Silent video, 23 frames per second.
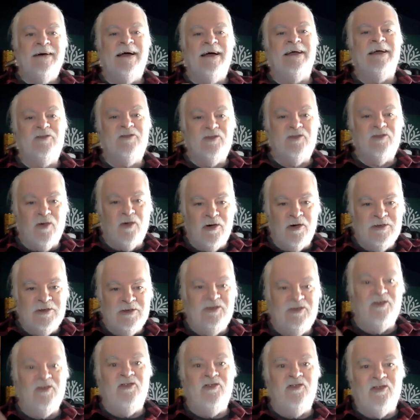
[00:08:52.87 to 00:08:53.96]
I had a
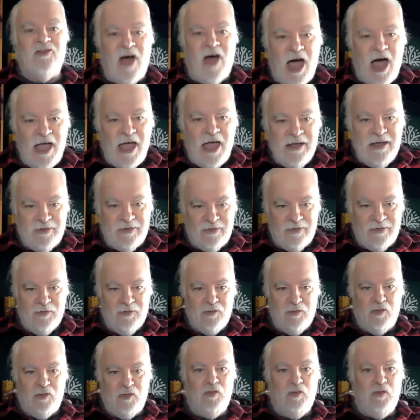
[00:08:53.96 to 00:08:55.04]
strong desire
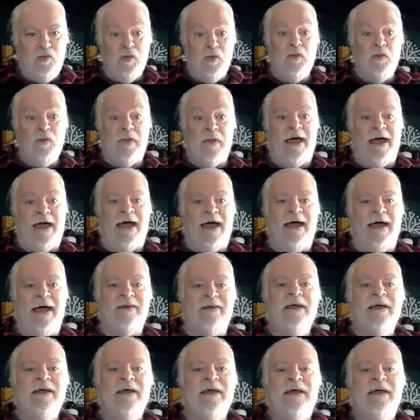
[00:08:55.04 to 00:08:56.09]
to do that.